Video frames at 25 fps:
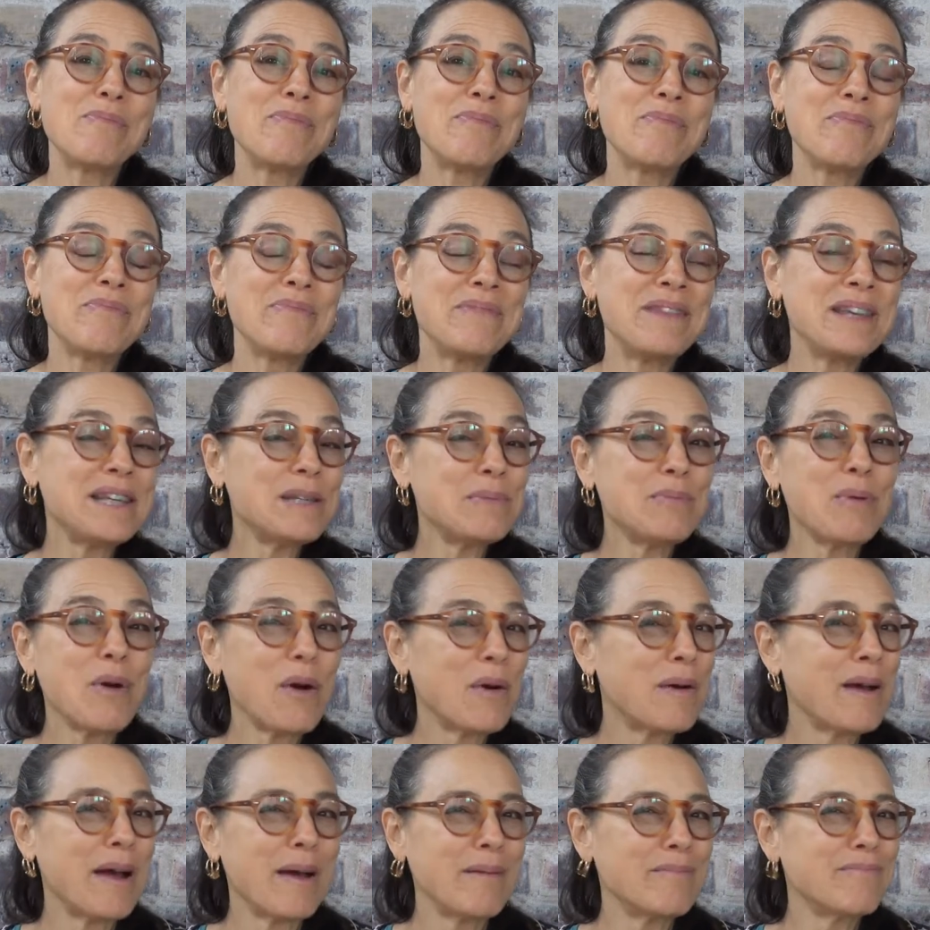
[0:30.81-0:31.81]
this
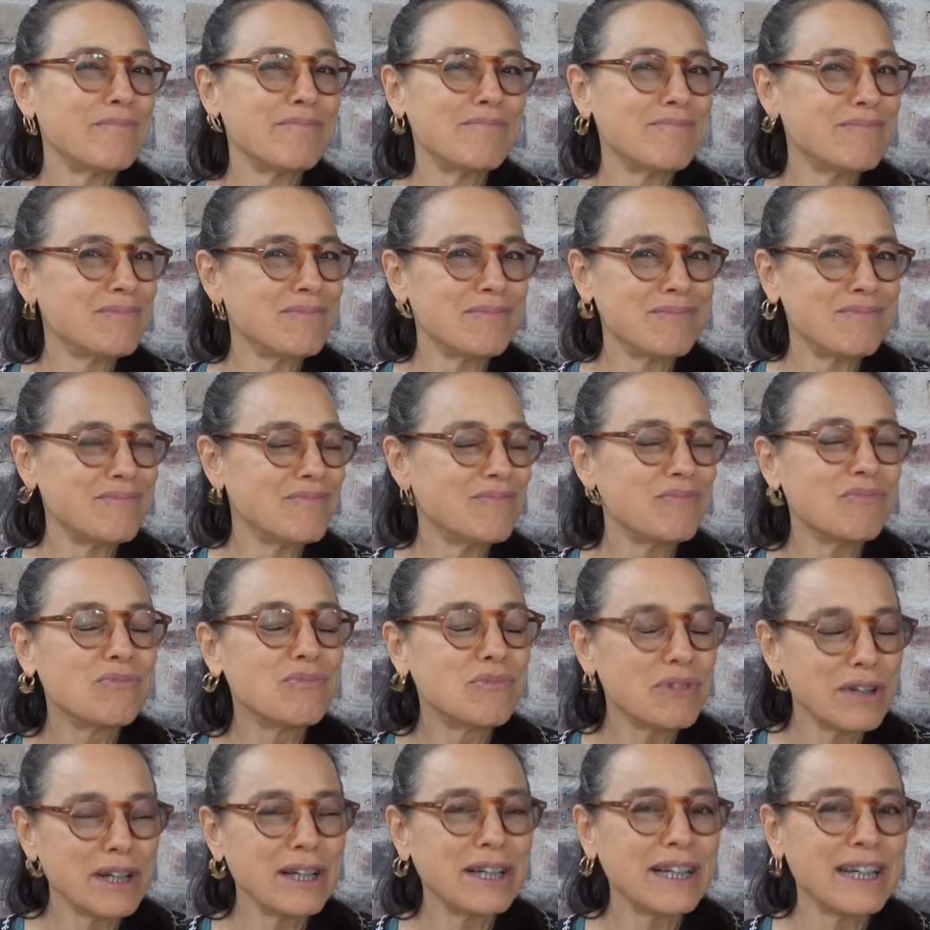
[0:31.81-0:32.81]
program
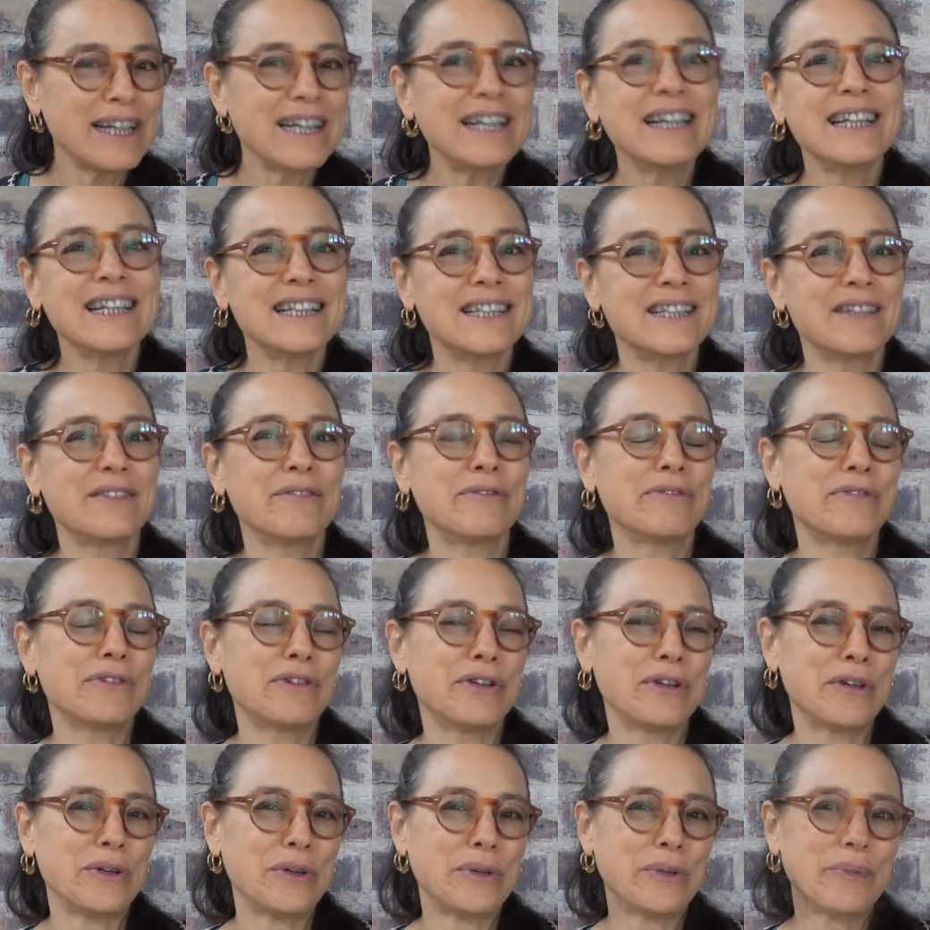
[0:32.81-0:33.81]
really isn't for
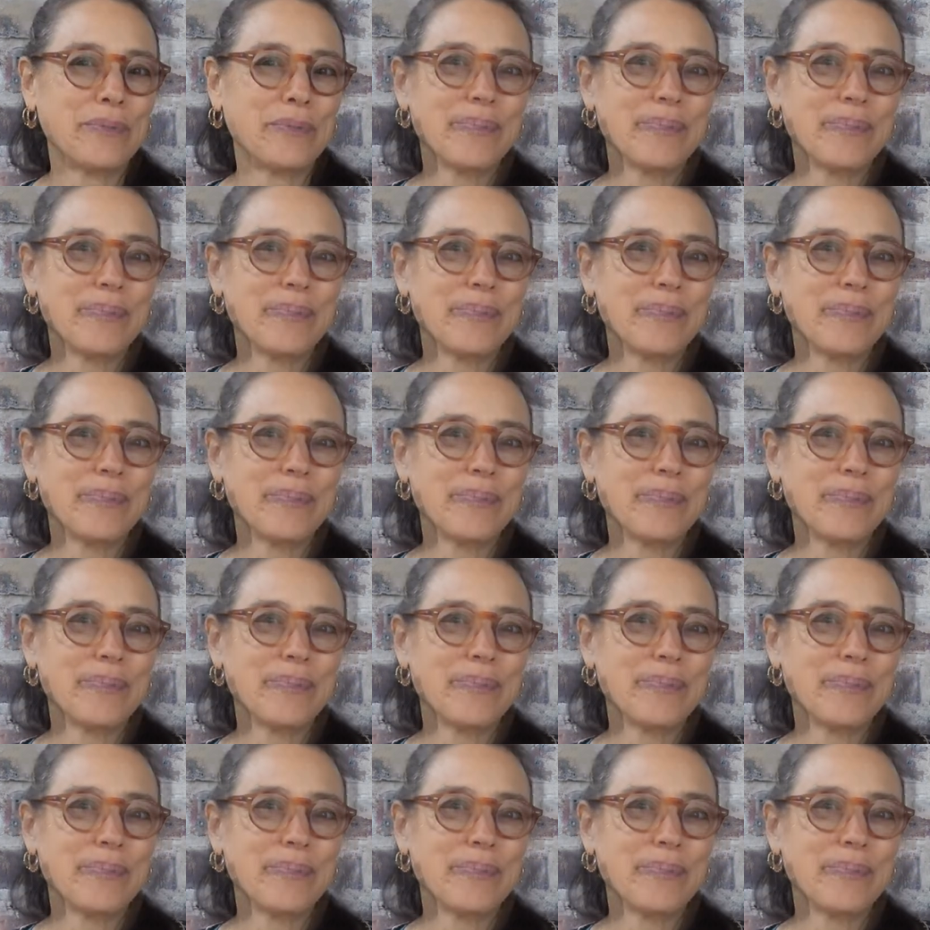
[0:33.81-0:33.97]
you.